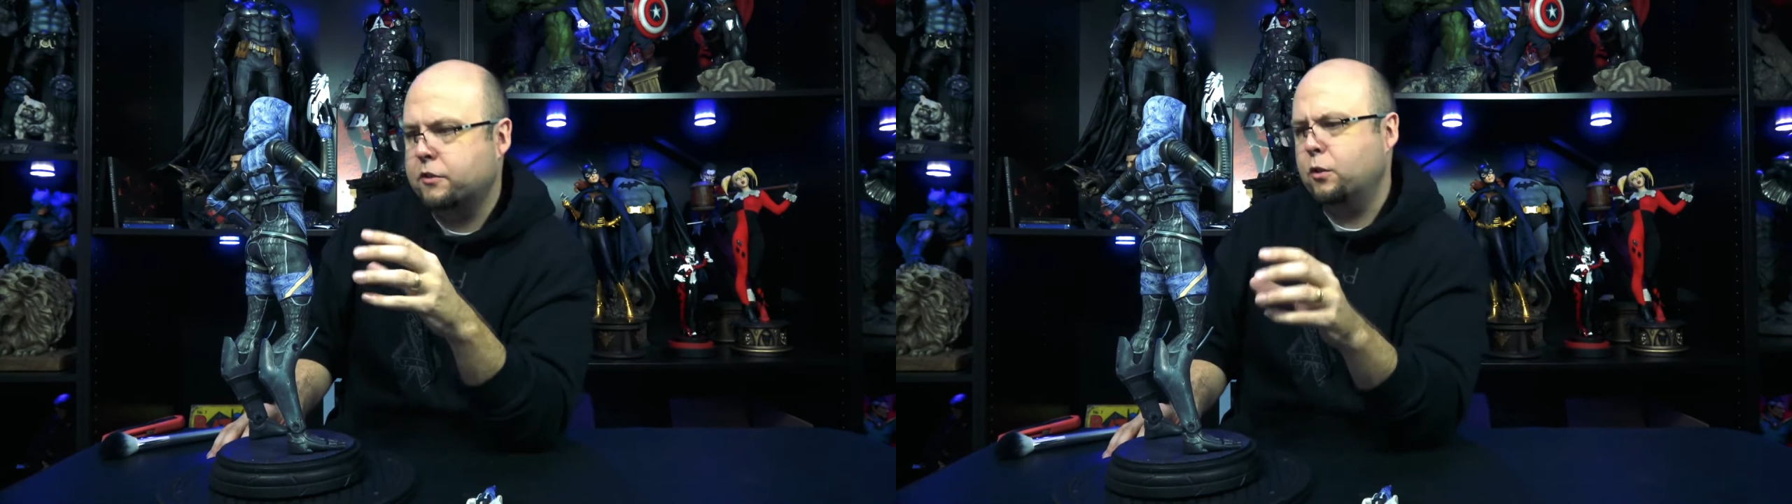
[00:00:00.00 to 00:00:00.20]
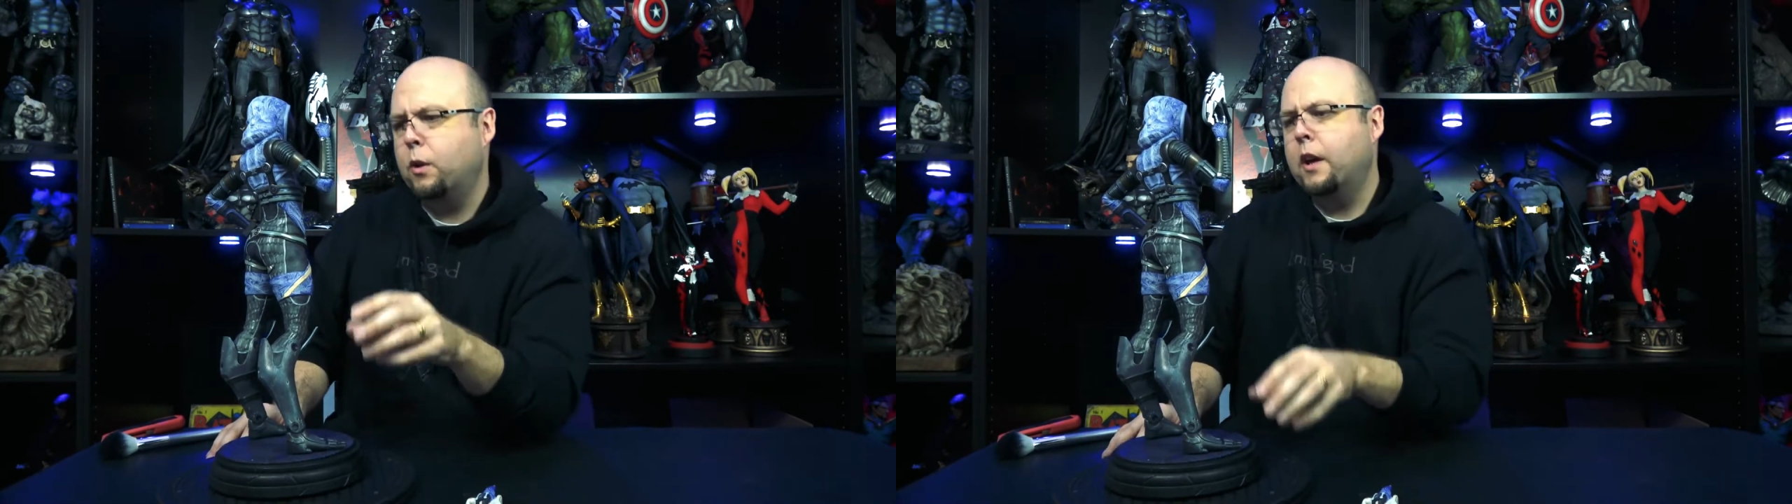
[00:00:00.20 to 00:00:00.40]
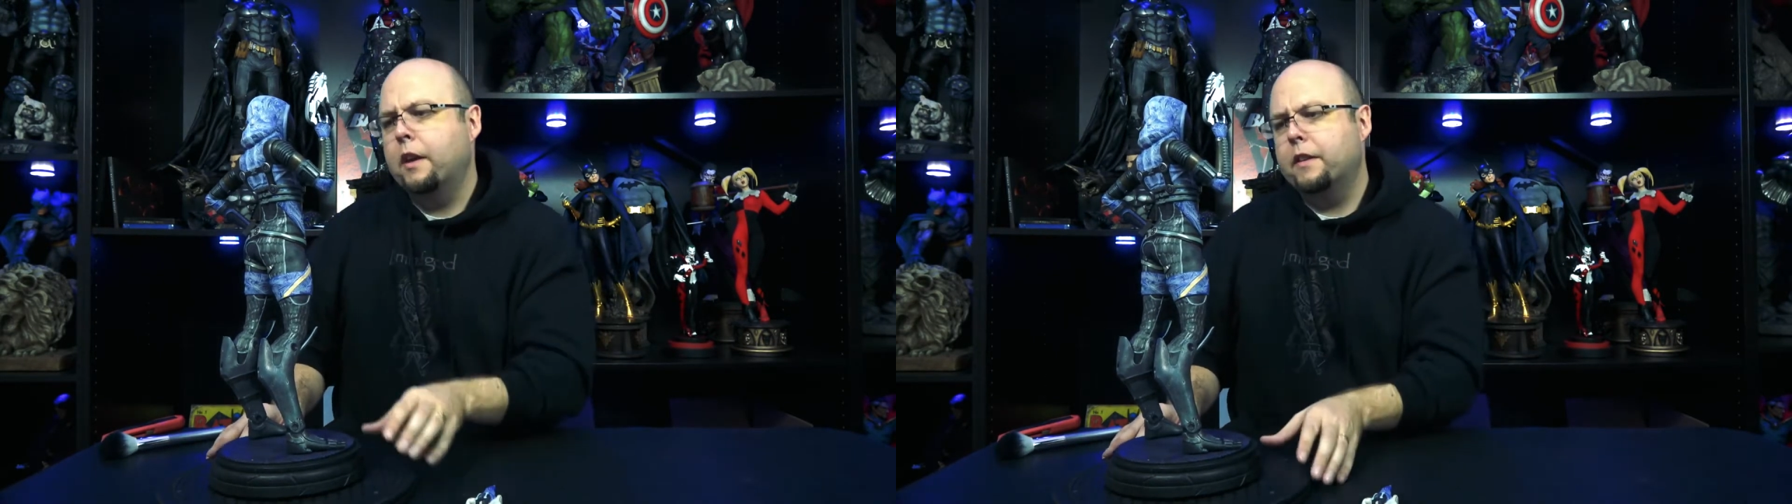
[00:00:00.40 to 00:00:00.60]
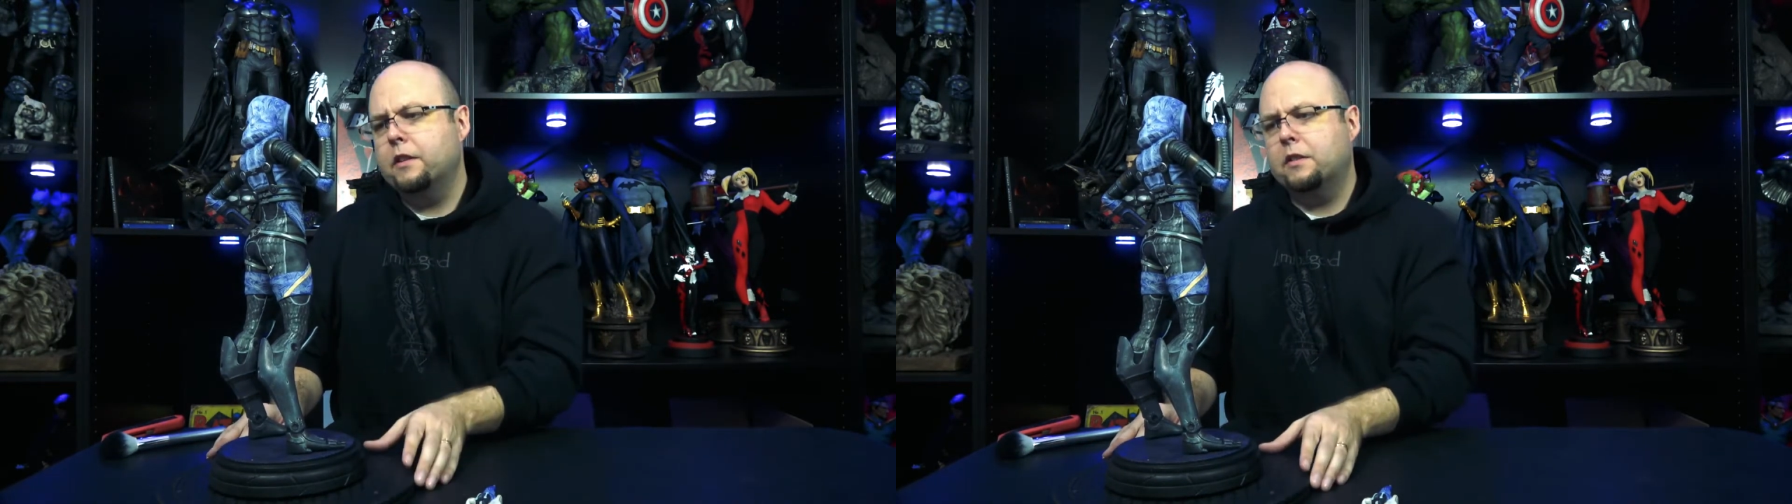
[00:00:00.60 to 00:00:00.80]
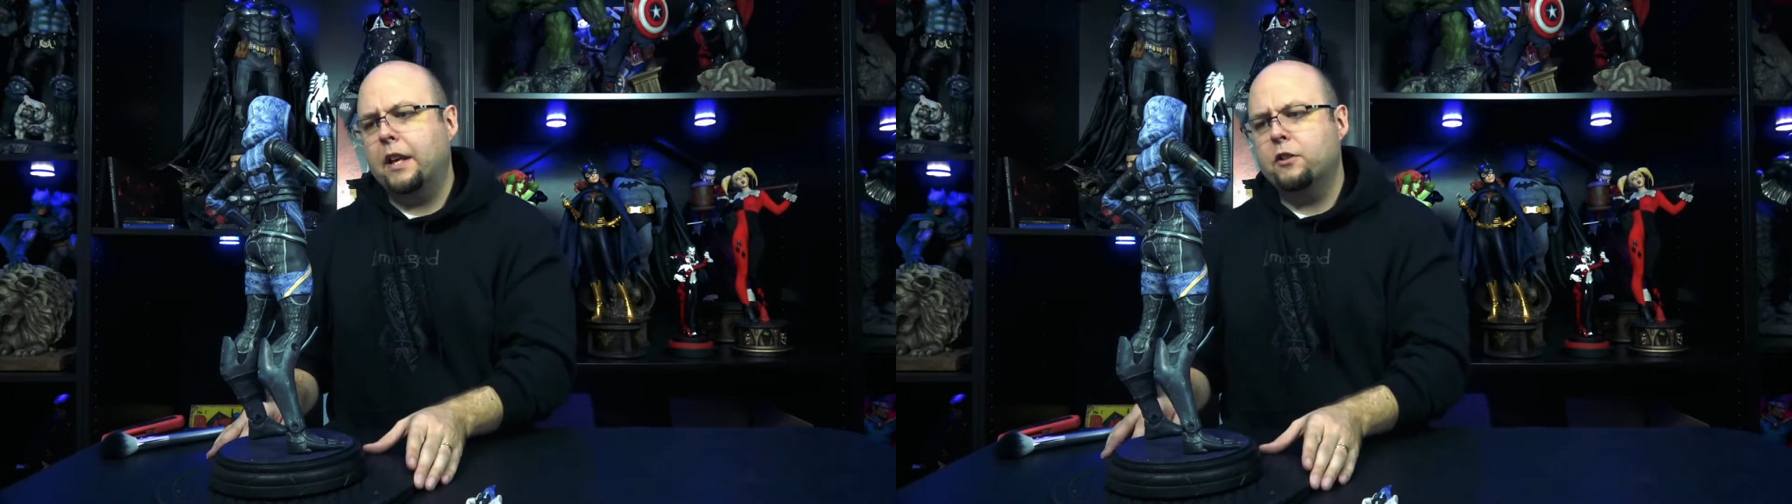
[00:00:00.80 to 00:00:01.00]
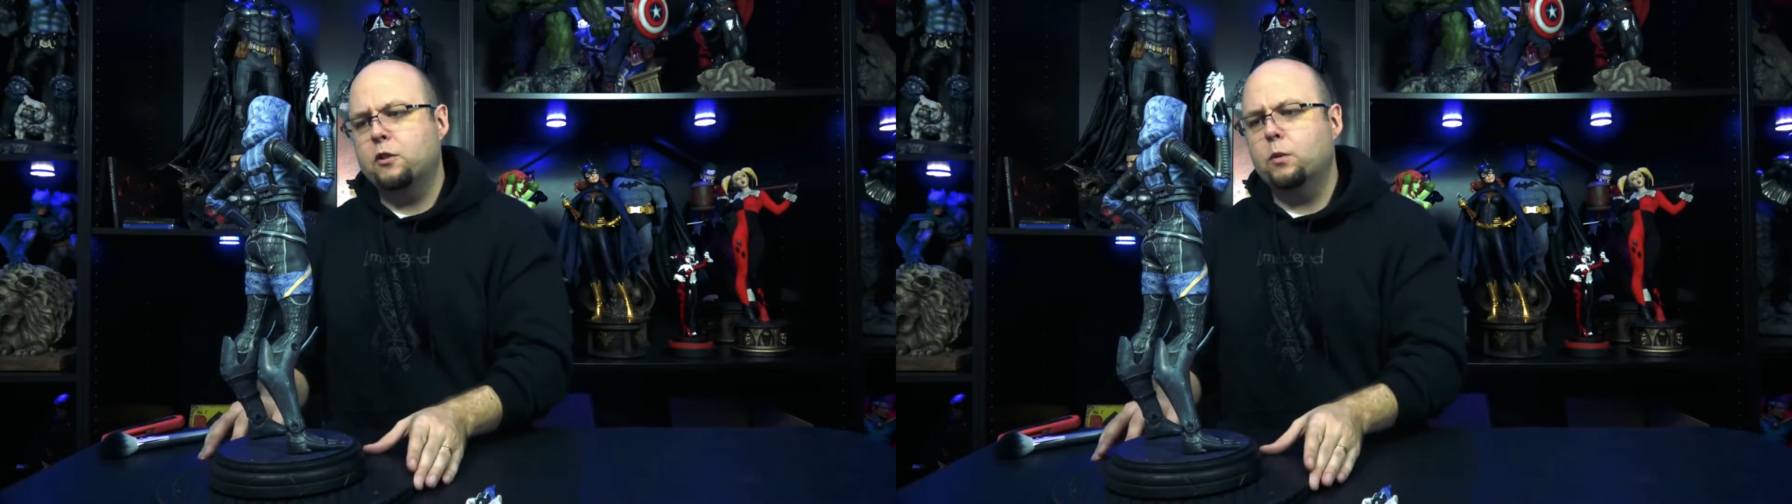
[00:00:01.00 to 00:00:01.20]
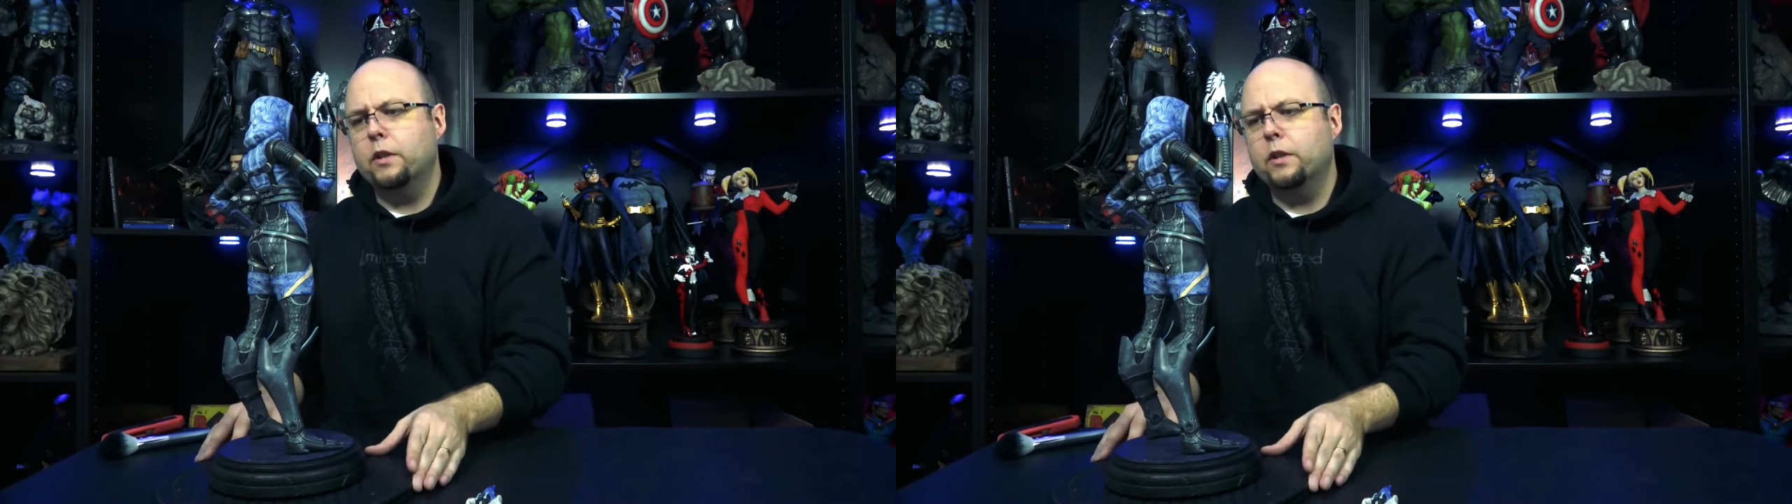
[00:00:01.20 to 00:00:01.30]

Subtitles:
So this statue